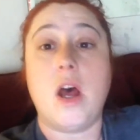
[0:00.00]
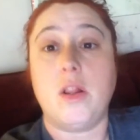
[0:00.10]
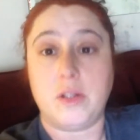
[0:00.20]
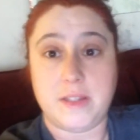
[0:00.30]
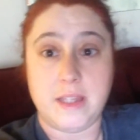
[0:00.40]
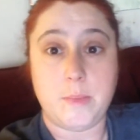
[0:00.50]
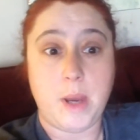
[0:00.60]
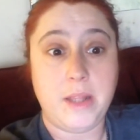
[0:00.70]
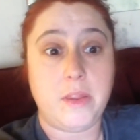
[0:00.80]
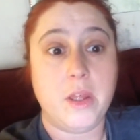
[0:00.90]
dollars this
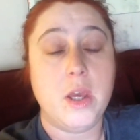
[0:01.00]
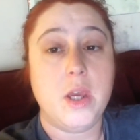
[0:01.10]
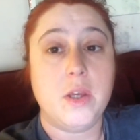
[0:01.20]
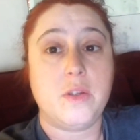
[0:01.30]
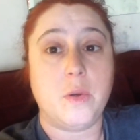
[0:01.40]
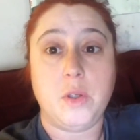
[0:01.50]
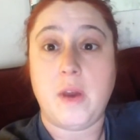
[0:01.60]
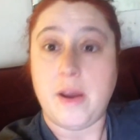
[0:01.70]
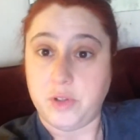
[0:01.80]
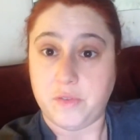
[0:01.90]
month so you
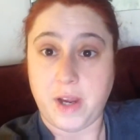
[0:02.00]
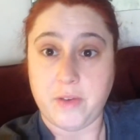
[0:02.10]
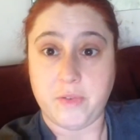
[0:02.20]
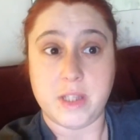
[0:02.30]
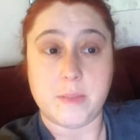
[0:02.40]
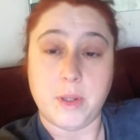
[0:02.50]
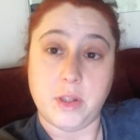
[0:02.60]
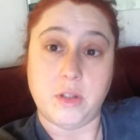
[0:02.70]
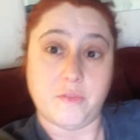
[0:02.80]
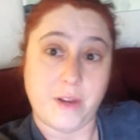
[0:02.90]
have your five for this
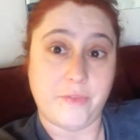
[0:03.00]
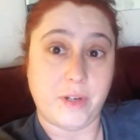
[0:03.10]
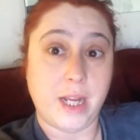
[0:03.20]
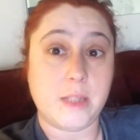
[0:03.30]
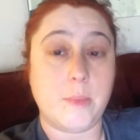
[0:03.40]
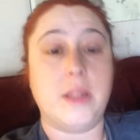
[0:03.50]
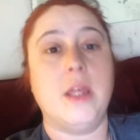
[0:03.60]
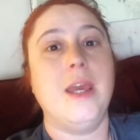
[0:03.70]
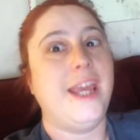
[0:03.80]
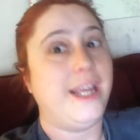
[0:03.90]
month and your five for next month
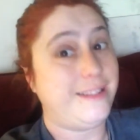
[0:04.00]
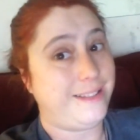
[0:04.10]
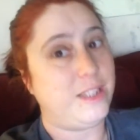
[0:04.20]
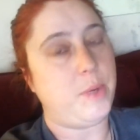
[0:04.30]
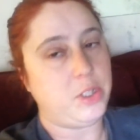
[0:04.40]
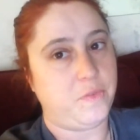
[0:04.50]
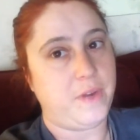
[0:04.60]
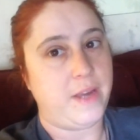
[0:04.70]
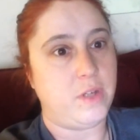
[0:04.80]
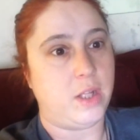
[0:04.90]
it's to spend your
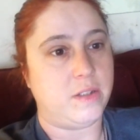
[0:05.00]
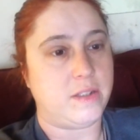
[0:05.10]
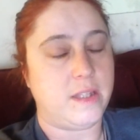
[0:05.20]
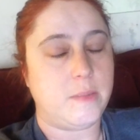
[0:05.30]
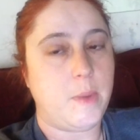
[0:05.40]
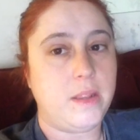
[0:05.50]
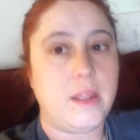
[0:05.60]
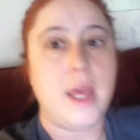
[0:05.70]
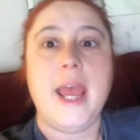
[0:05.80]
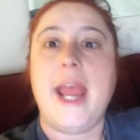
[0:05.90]
five dollars this month
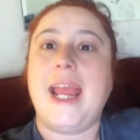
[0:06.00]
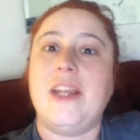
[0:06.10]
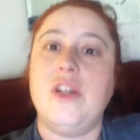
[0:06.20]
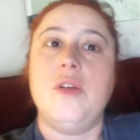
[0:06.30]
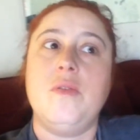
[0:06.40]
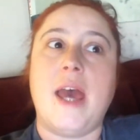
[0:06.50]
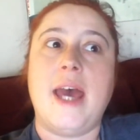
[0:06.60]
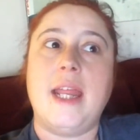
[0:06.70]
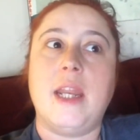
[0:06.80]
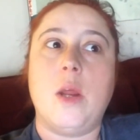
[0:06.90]
and do
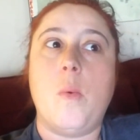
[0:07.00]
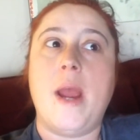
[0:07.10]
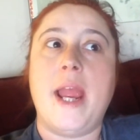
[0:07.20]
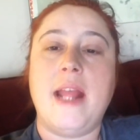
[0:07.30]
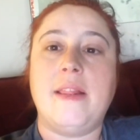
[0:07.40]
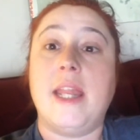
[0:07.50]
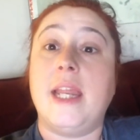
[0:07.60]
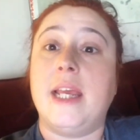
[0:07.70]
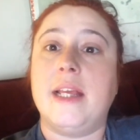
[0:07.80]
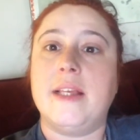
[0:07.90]
that in a way that
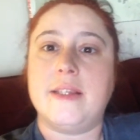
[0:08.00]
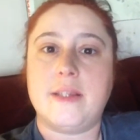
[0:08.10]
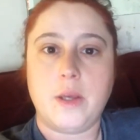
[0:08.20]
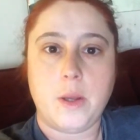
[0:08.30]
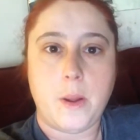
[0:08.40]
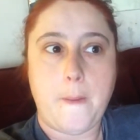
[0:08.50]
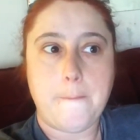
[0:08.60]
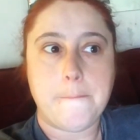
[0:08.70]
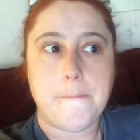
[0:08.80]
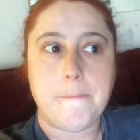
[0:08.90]
is
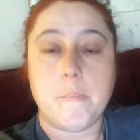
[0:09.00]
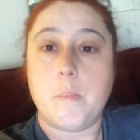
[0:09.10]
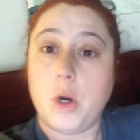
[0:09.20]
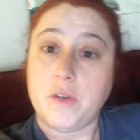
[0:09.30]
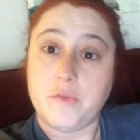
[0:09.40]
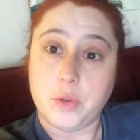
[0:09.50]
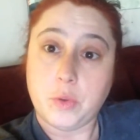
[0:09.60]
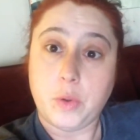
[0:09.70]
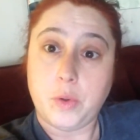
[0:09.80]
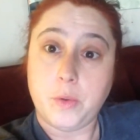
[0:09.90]
more
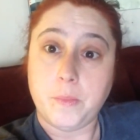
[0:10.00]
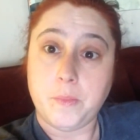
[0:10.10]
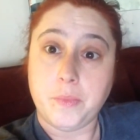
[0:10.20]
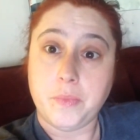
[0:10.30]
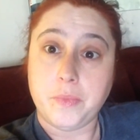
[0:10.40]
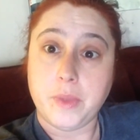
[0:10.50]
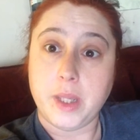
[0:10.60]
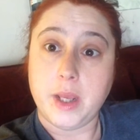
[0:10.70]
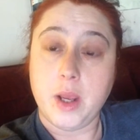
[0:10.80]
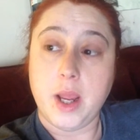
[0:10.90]
frugal
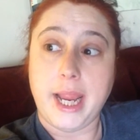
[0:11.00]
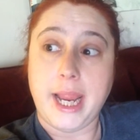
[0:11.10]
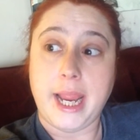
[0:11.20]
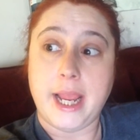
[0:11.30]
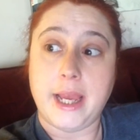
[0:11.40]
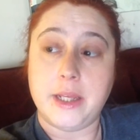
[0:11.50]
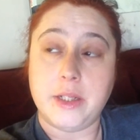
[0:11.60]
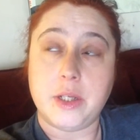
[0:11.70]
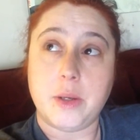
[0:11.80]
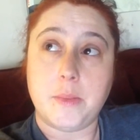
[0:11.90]

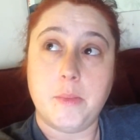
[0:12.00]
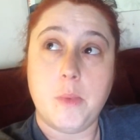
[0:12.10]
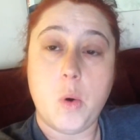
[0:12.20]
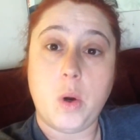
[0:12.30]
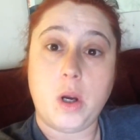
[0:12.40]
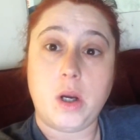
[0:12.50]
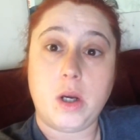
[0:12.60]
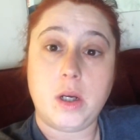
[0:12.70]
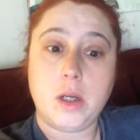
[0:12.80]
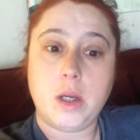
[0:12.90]
and more